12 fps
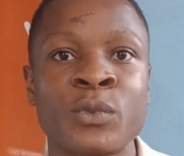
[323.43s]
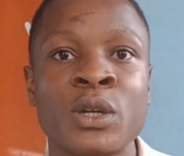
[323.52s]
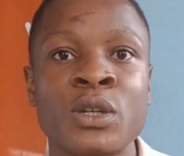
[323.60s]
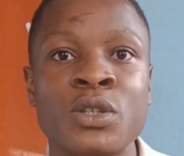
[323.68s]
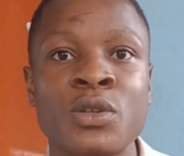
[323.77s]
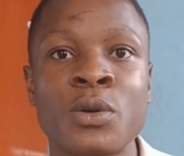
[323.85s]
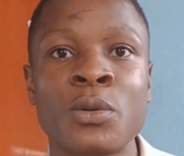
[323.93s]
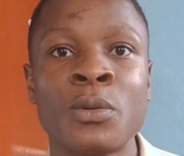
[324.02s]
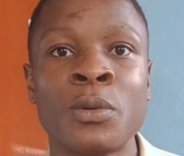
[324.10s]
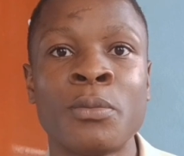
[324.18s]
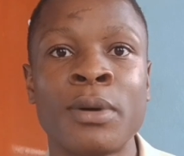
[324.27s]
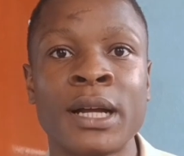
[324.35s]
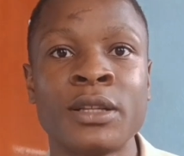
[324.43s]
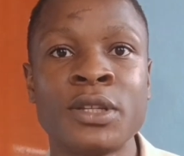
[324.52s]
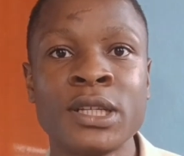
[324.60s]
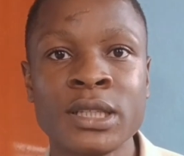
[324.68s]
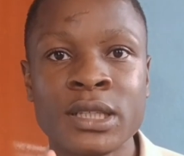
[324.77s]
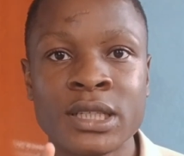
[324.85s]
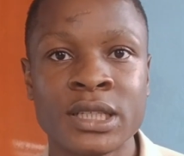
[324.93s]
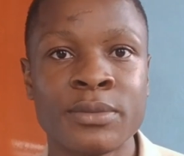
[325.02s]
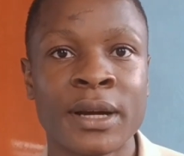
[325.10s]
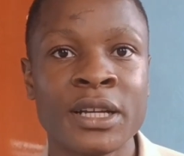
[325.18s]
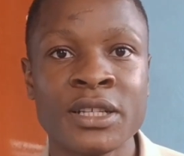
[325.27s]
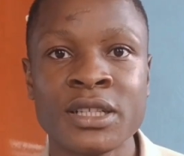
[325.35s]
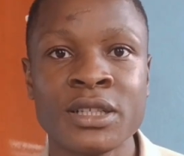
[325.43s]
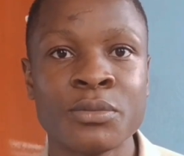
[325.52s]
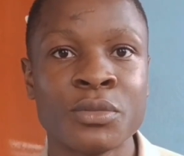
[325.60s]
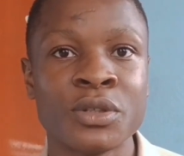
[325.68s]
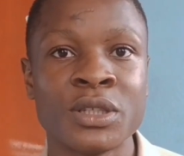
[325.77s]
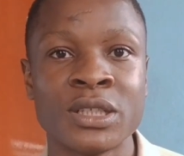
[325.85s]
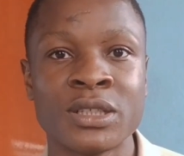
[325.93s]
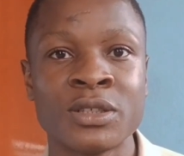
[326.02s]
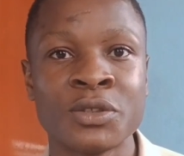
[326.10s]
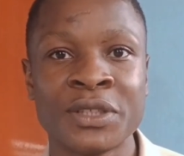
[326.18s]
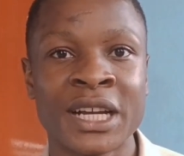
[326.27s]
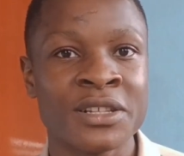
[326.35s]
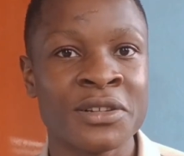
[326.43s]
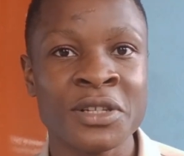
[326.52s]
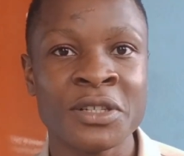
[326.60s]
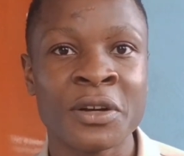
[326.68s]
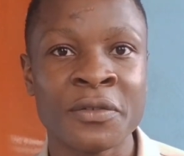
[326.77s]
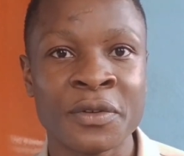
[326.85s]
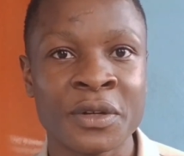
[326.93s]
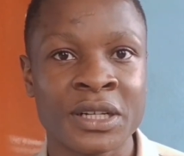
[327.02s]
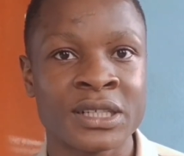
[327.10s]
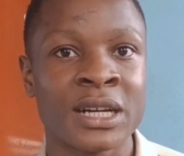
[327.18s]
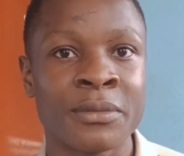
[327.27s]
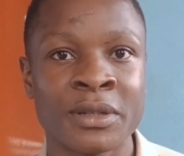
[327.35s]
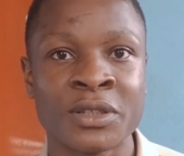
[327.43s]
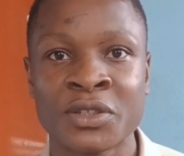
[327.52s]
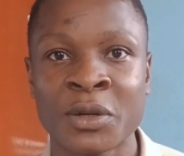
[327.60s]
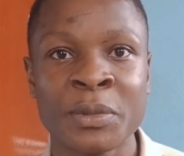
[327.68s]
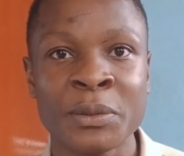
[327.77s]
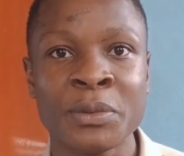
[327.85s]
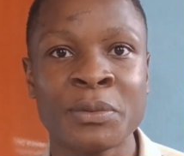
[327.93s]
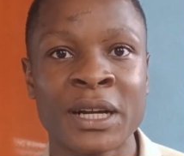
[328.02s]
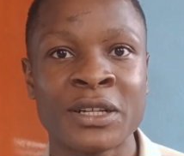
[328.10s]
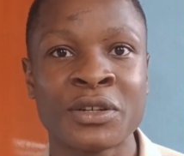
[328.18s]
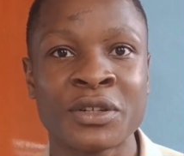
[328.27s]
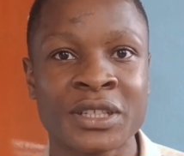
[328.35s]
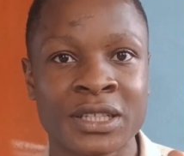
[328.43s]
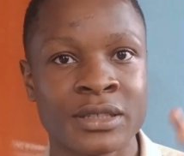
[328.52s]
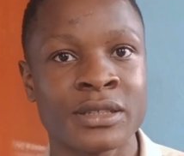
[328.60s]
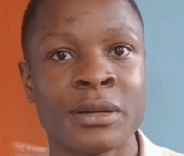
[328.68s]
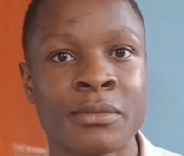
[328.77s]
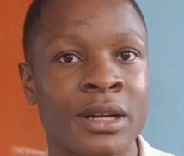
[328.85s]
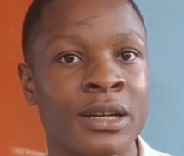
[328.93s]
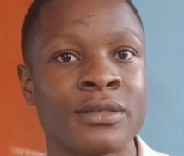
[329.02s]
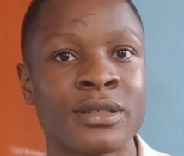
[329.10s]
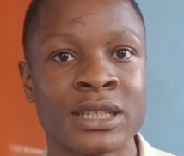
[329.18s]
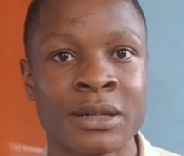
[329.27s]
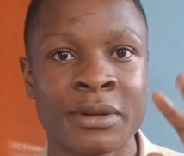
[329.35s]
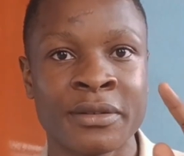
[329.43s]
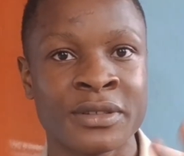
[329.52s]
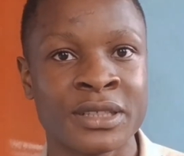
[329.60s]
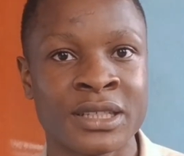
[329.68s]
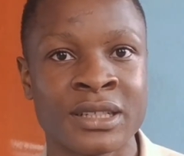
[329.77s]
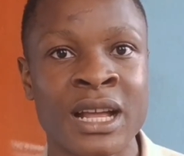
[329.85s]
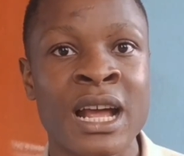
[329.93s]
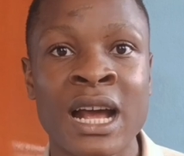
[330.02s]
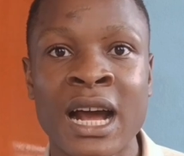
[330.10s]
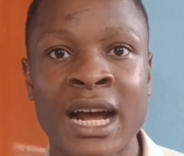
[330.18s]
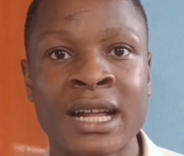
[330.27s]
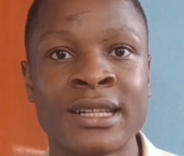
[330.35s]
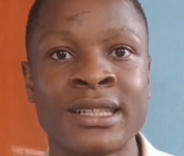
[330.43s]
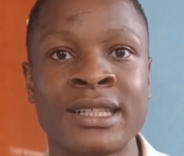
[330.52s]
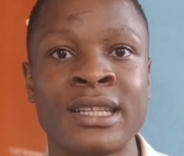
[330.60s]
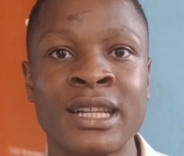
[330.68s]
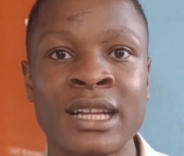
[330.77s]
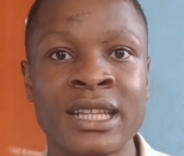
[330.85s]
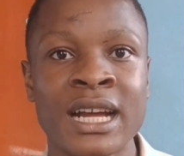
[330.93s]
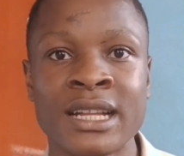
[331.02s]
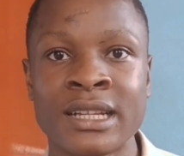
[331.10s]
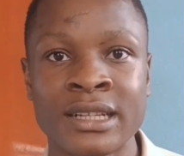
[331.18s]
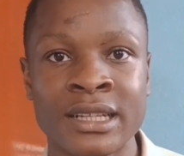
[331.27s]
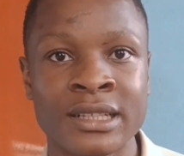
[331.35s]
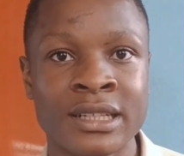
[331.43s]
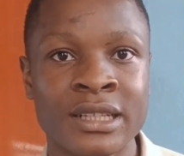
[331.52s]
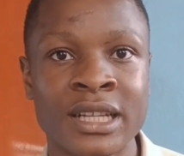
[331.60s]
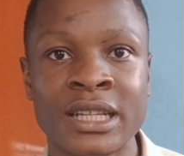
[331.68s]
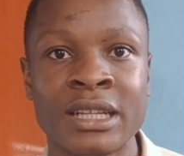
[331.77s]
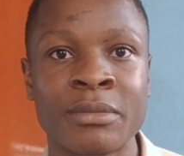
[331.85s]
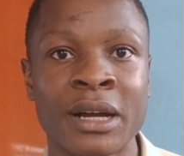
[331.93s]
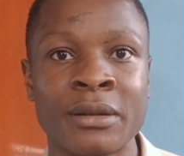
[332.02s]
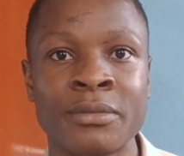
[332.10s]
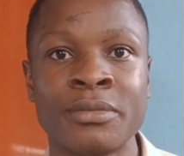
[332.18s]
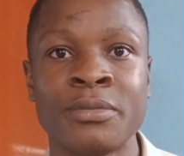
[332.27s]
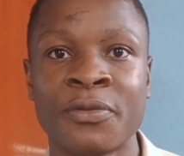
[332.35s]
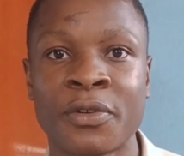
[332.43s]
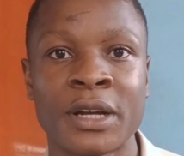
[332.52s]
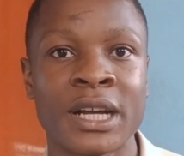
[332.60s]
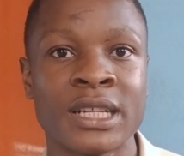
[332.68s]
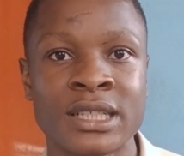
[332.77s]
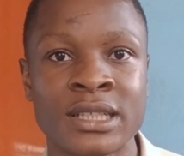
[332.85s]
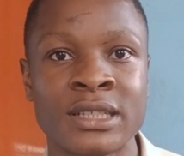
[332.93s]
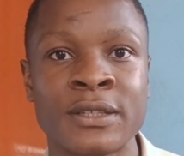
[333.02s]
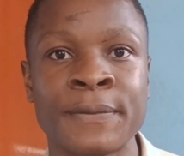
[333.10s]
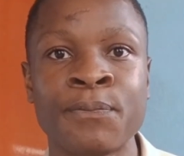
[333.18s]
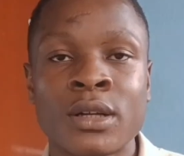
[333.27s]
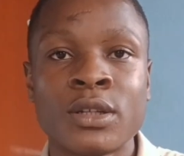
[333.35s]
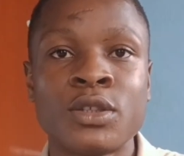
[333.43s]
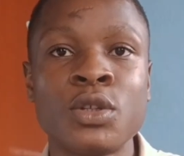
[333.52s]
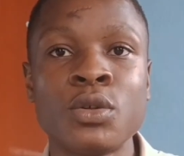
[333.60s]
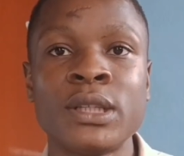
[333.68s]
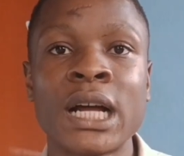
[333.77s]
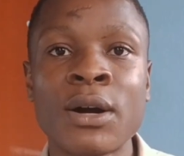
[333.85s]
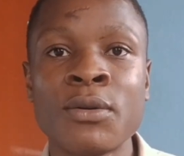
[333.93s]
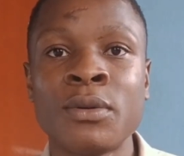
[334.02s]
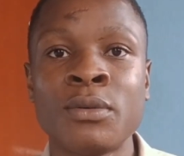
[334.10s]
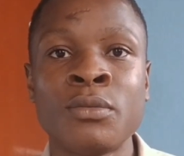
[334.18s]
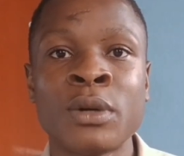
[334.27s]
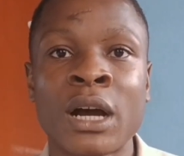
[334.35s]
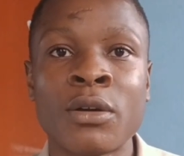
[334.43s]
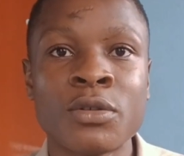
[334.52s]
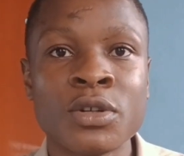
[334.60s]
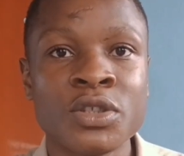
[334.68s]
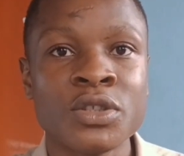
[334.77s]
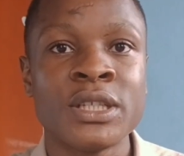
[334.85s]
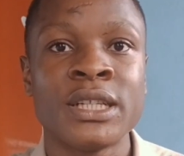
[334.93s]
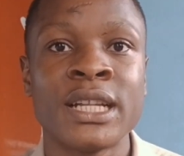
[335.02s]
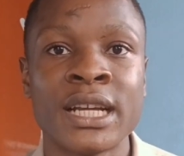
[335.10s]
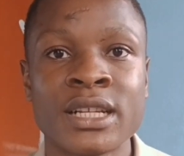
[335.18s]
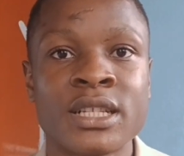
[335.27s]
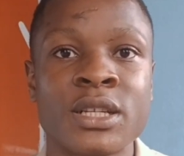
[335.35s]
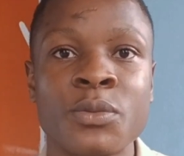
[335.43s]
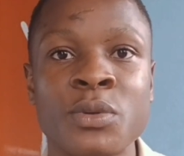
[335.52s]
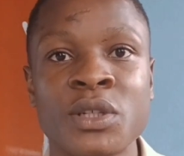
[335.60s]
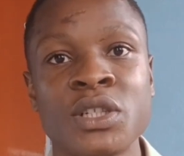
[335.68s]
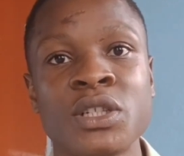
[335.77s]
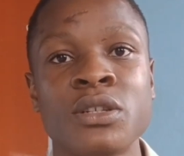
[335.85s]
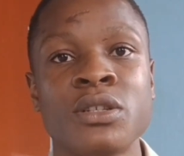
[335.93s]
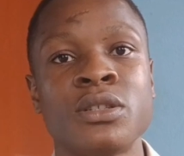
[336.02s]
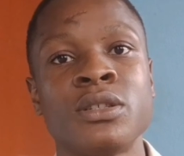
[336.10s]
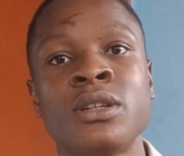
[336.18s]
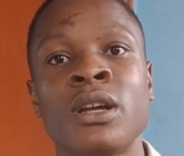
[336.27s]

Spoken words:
So by doing this, by using mnemonics, there's no need of you cramming. Some people might just cram and cram everything, and the later in the day they might forget it. So now I'll go to the next tip, which is